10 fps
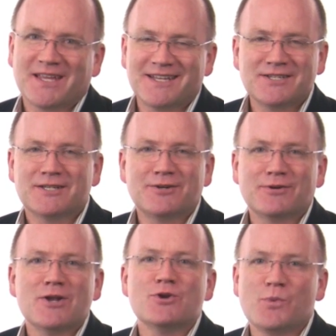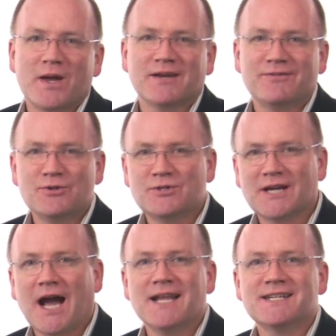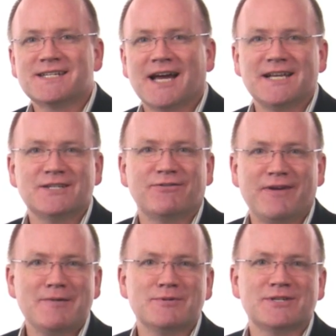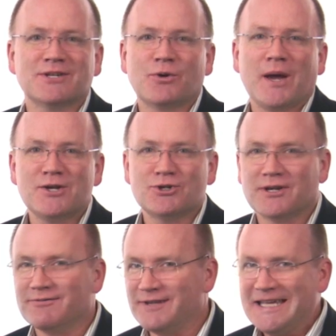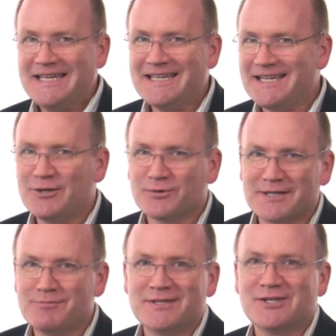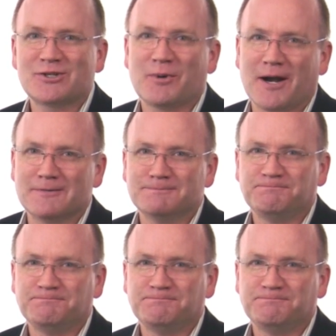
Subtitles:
consider a new way of using Einstein's famous equation of E equals mc squared,